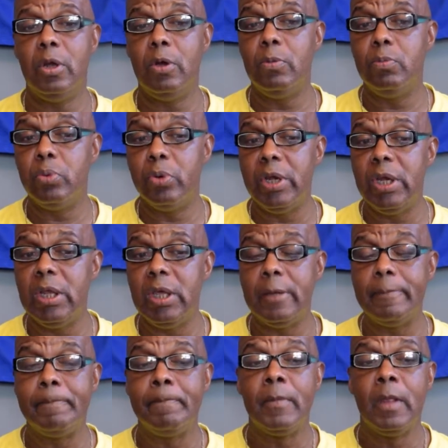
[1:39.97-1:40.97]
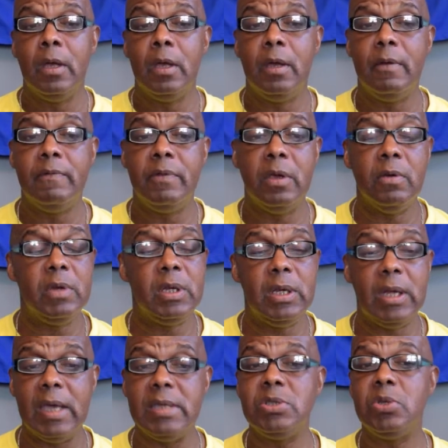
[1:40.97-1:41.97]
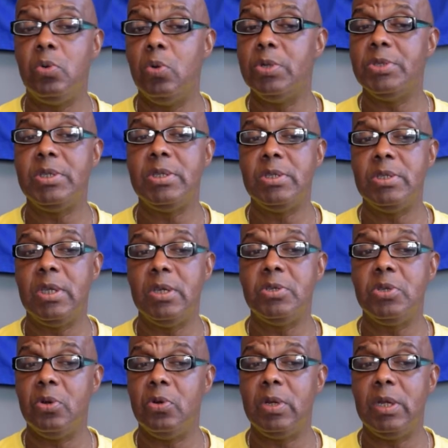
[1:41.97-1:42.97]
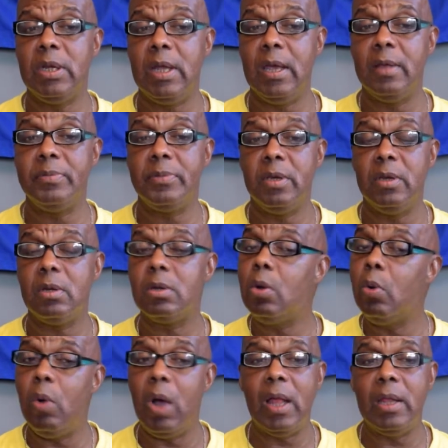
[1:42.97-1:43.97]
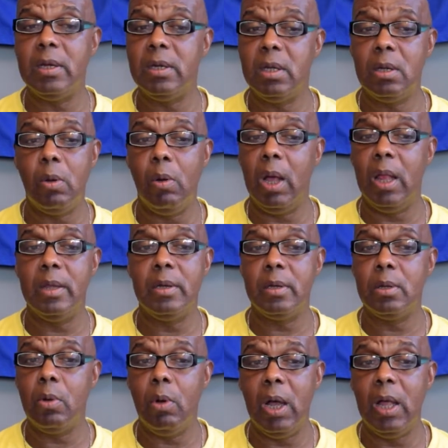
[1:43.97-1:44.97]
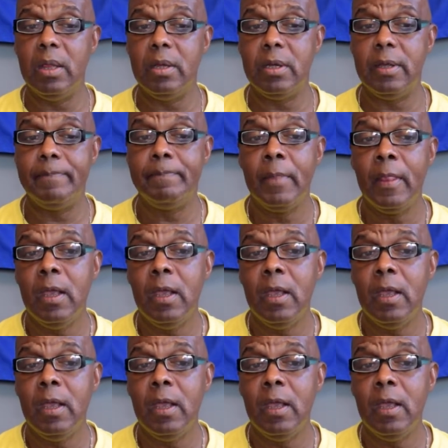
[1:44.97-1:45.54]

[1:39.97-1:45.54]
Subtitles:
breeding. Very nice horses they're turning out there. Quality, quality, quality.